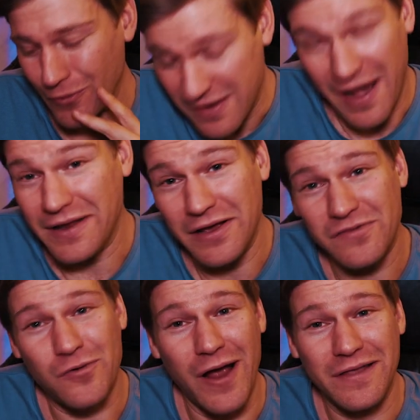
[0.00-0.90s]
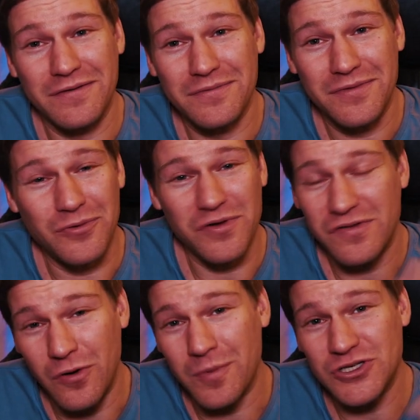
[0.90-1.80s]
Kanye is right. There was
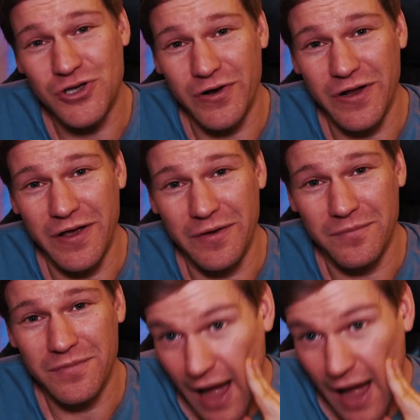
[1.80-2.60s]
so much good in him.